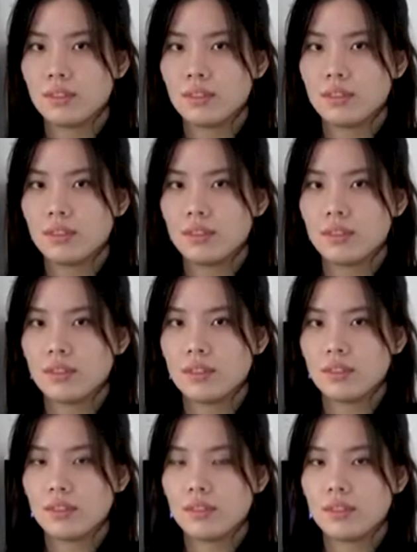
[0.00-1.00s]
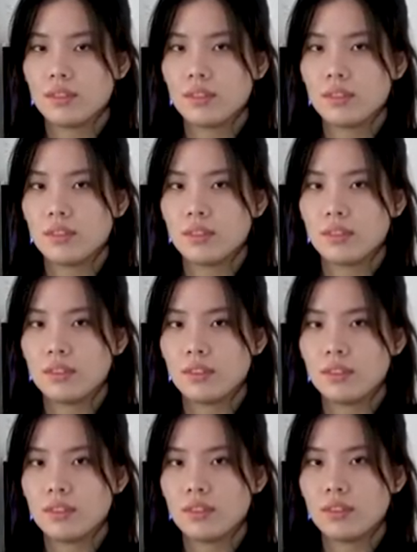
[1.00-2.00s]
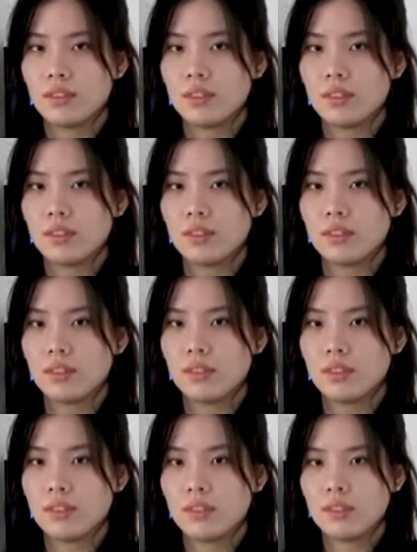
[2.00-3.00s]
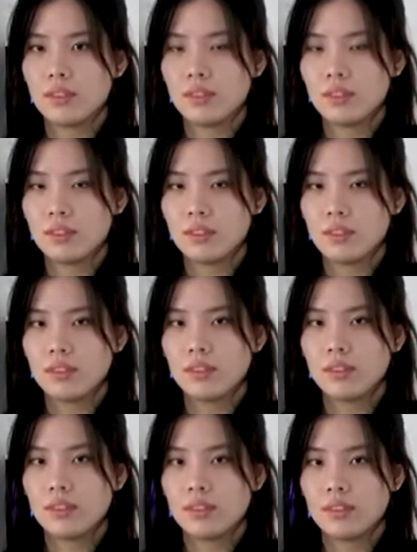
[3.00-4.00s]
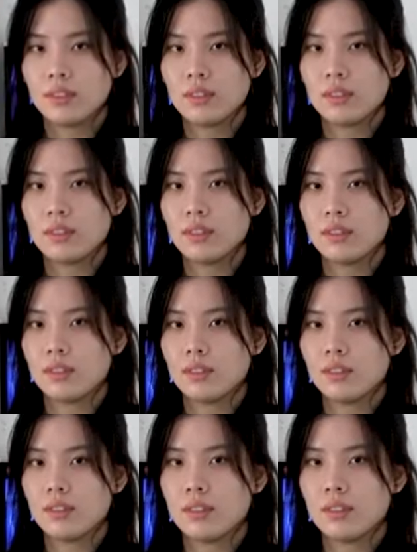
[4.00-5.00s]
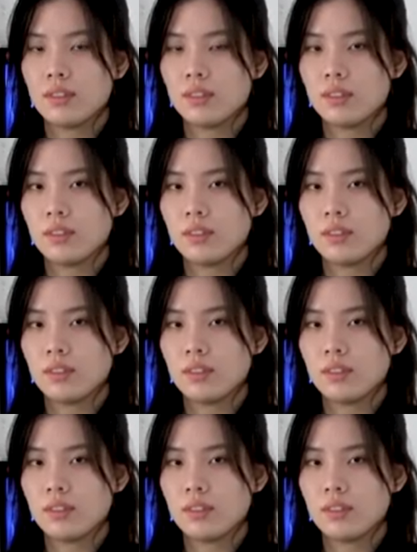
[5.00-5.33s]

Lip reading: (silent)